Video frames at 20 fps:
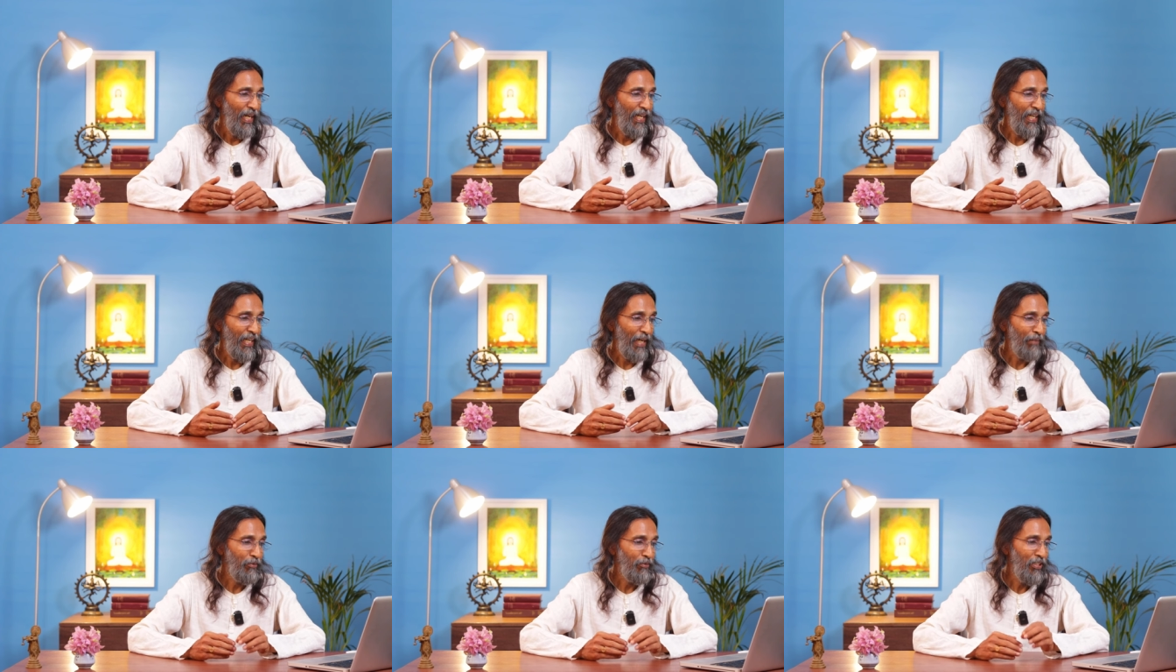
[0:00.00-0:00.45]

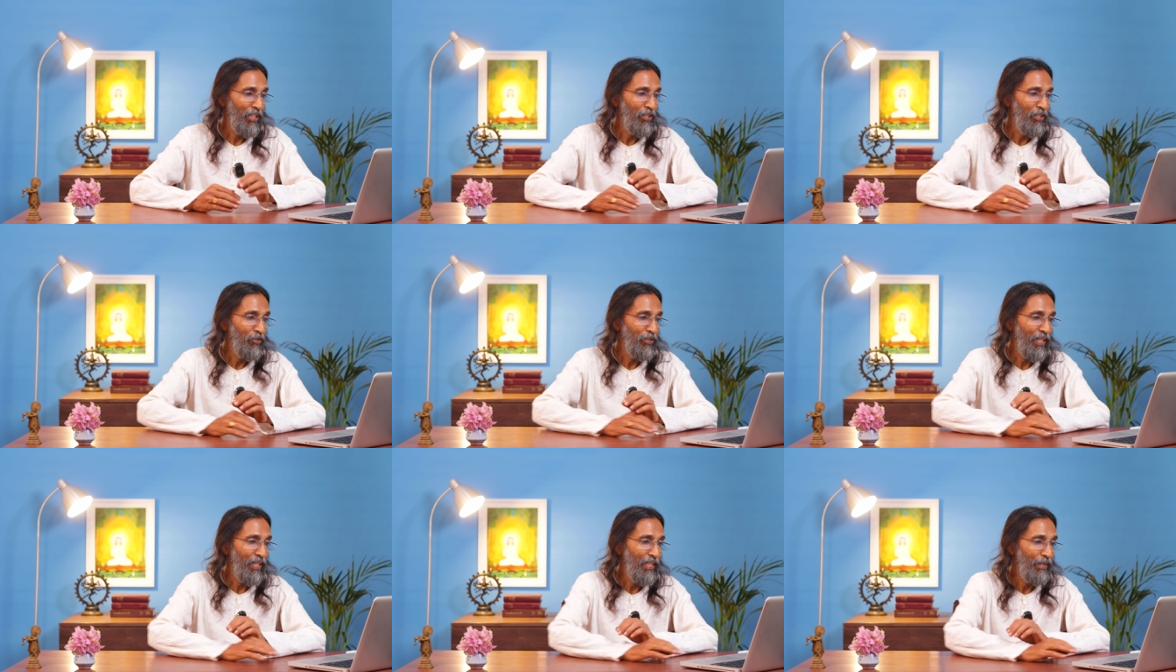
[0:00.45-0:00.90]
An
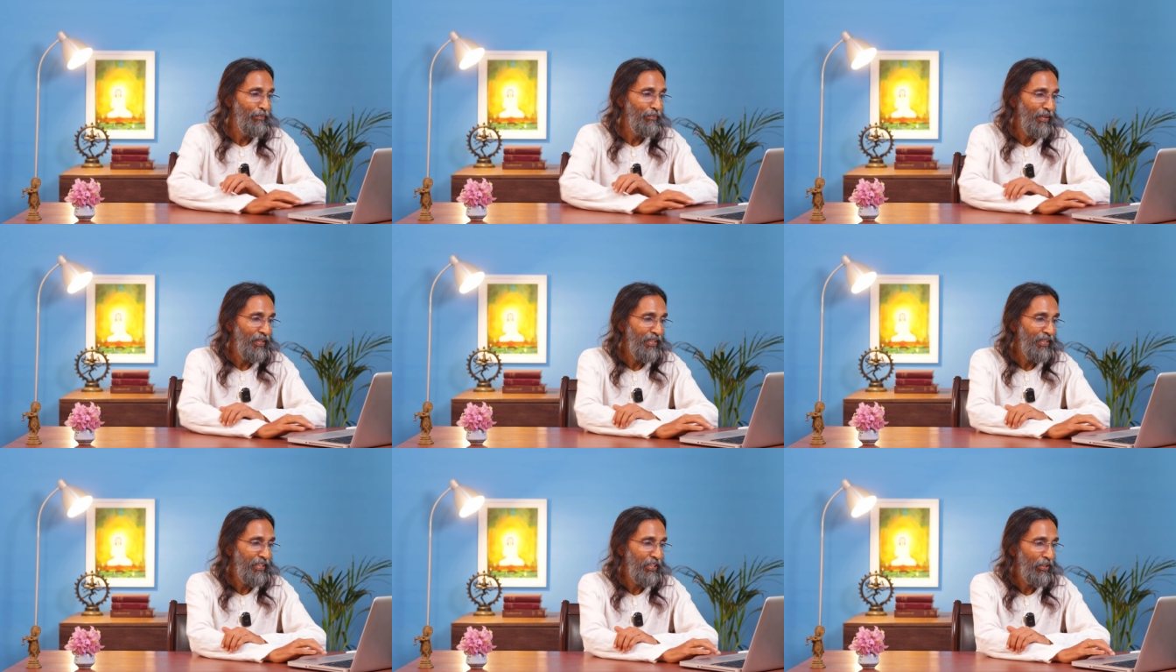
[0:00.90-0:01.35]
absolute
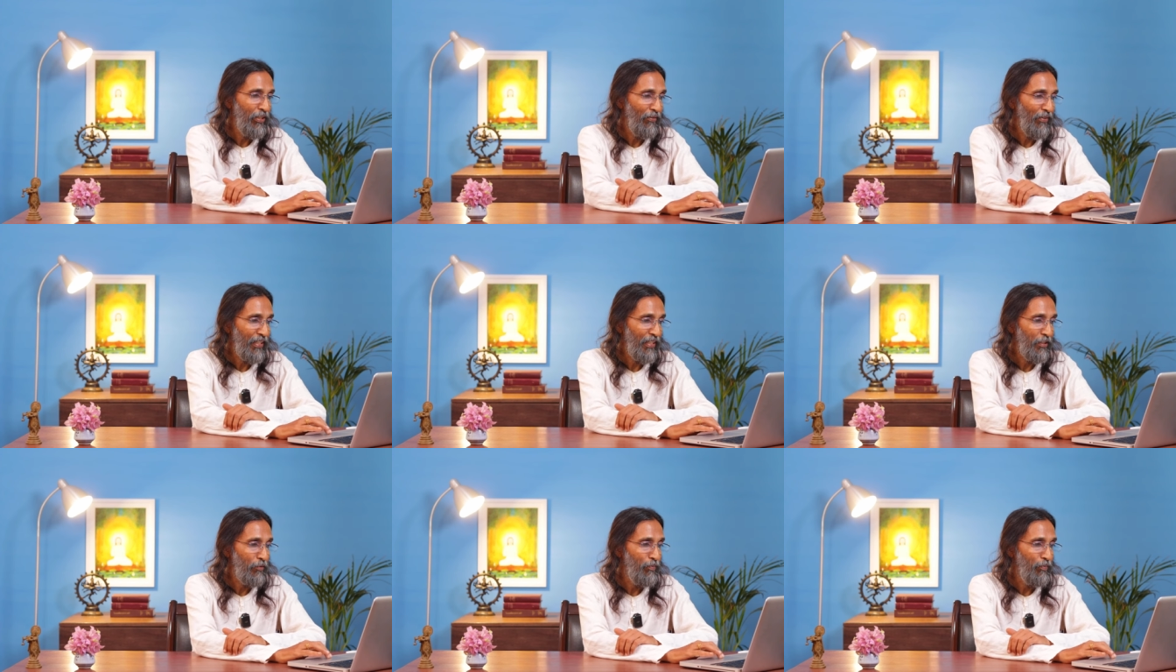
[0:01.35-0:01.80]
liberty
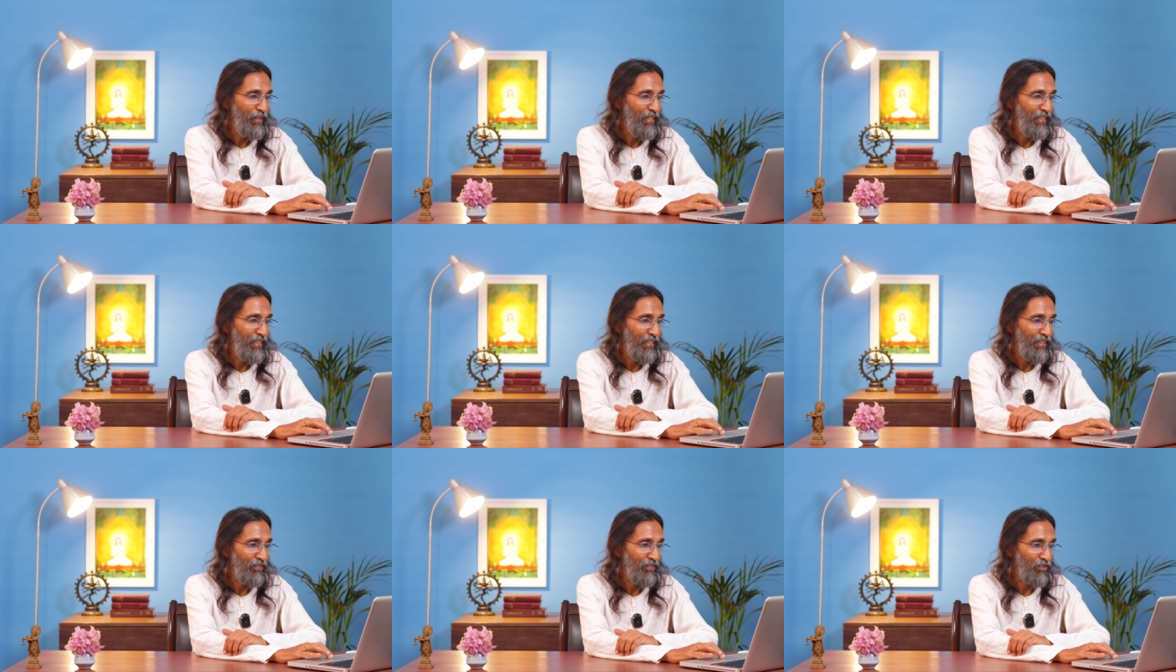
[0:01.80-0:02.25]
of
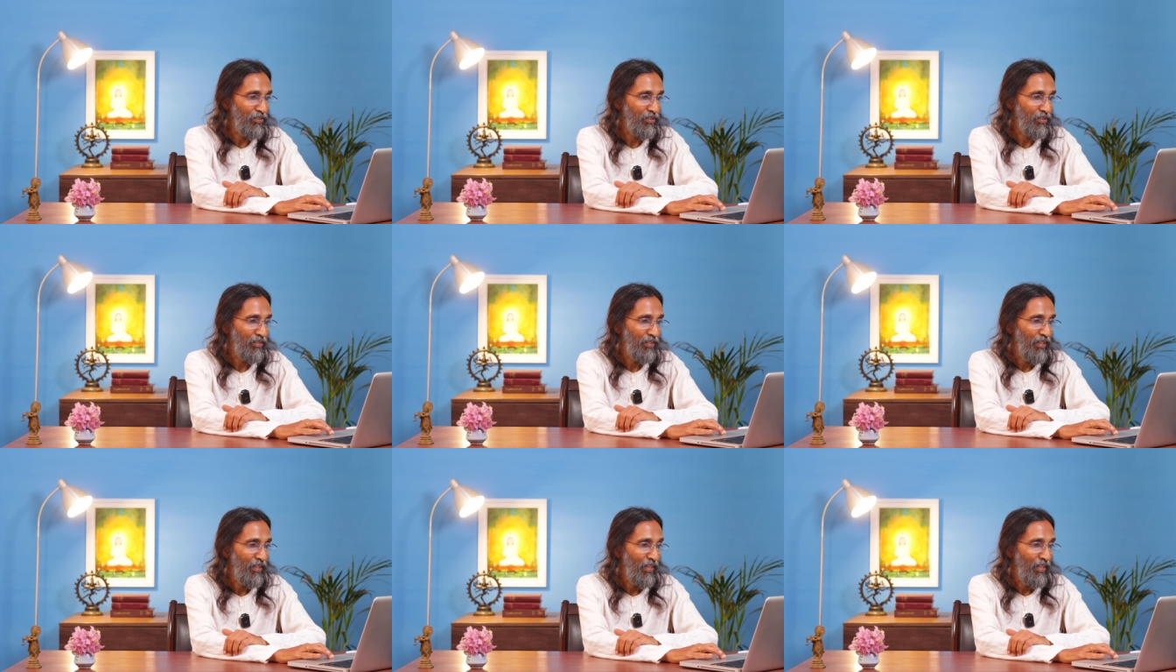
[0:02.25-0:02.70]

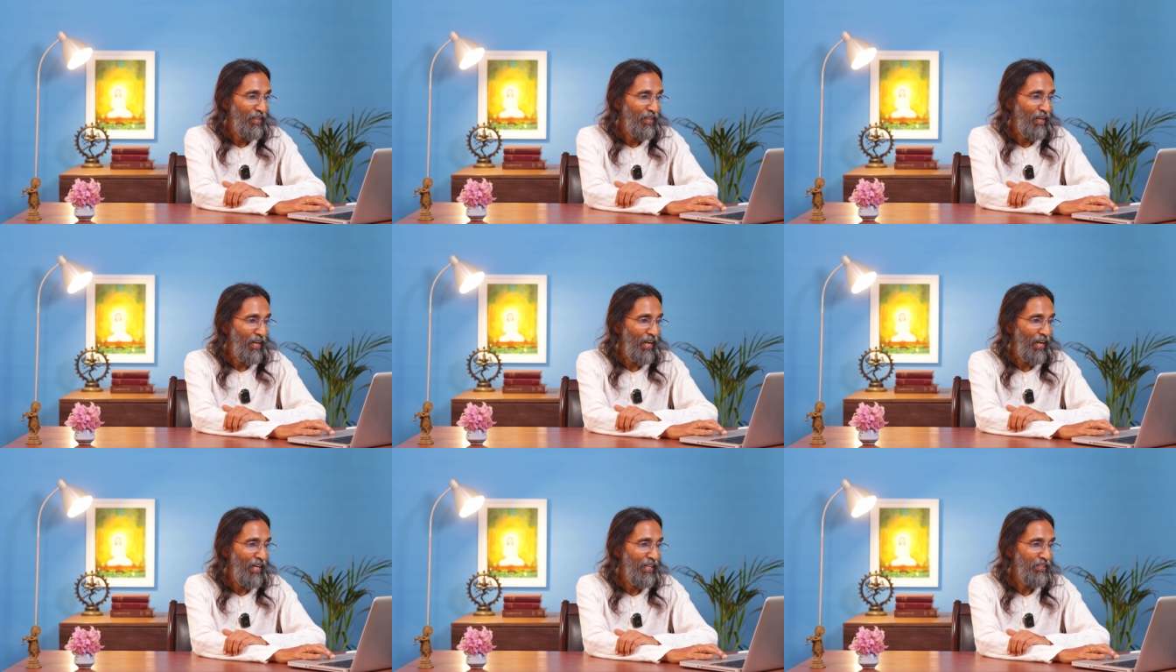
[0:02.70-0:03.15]
experience
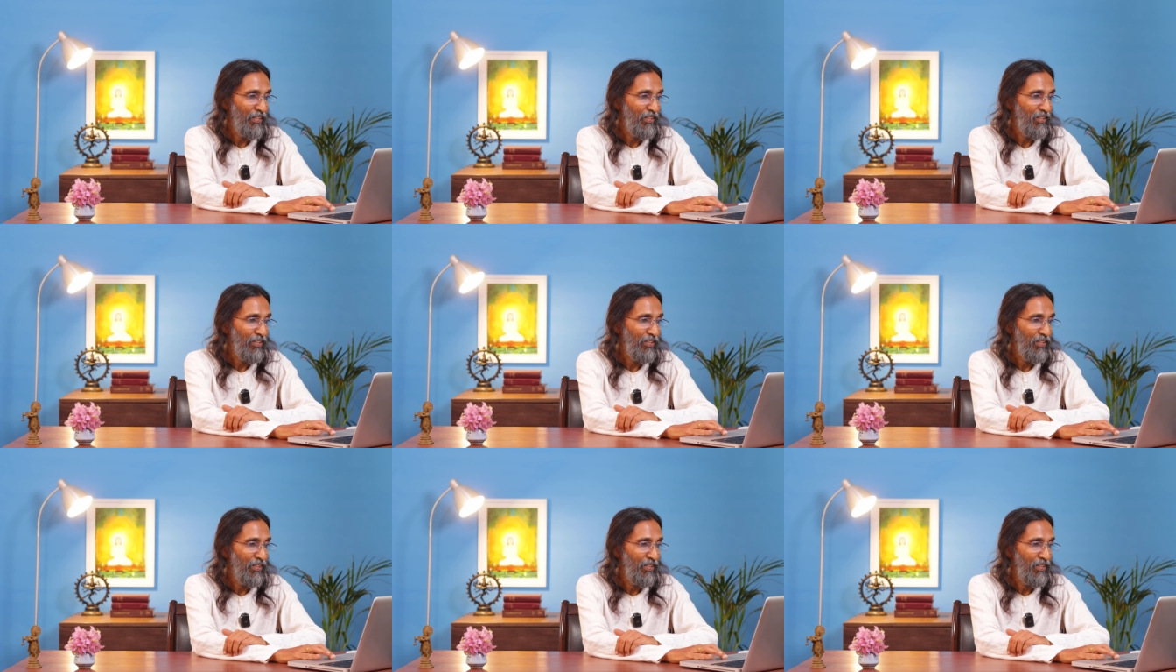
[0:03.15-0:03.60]

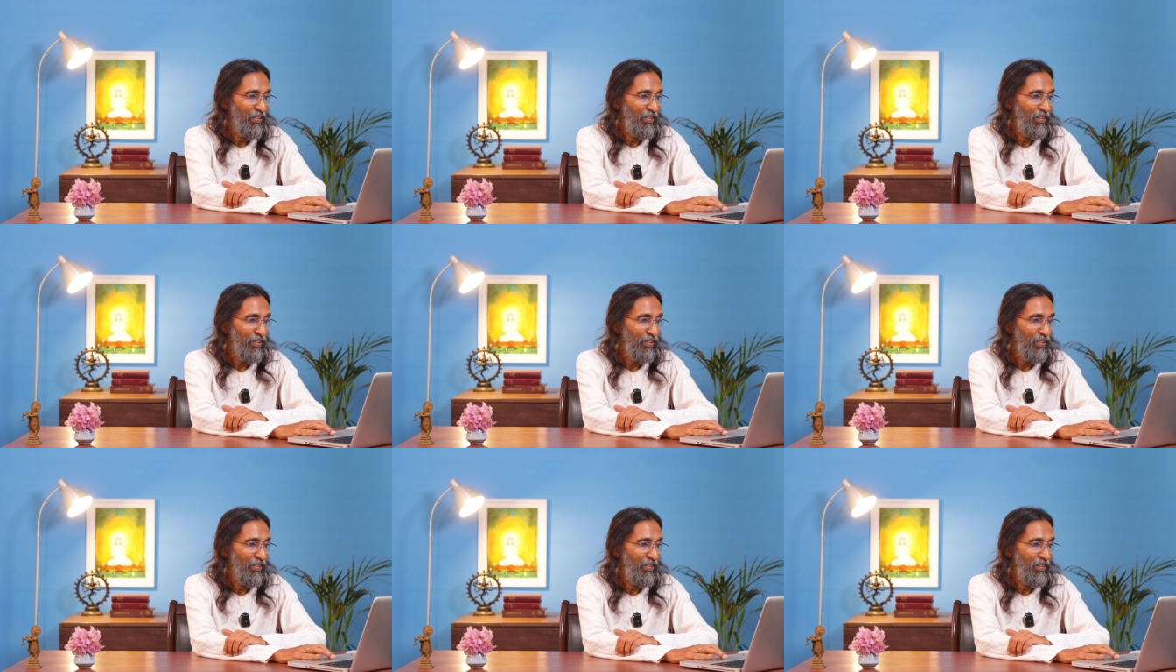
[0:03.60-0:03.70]
and